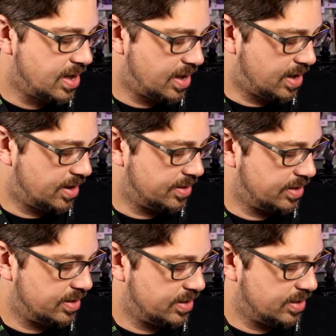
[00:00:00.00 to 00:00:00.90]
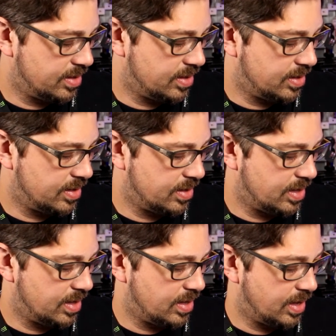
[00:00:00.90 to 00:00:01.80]

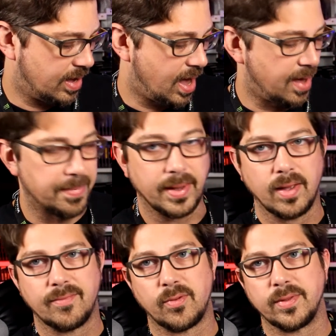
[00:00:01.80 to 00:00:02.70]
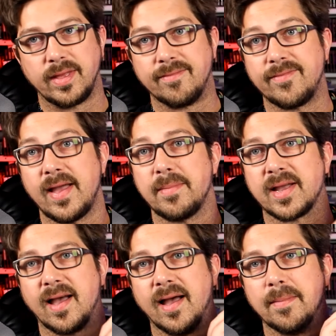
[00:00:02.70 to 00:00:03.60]
a copy for the
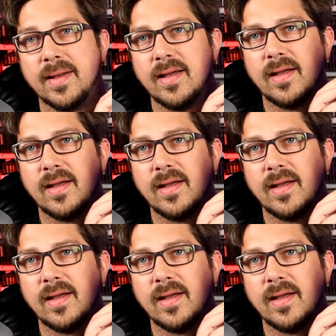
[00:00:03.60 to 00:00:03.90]
Famicom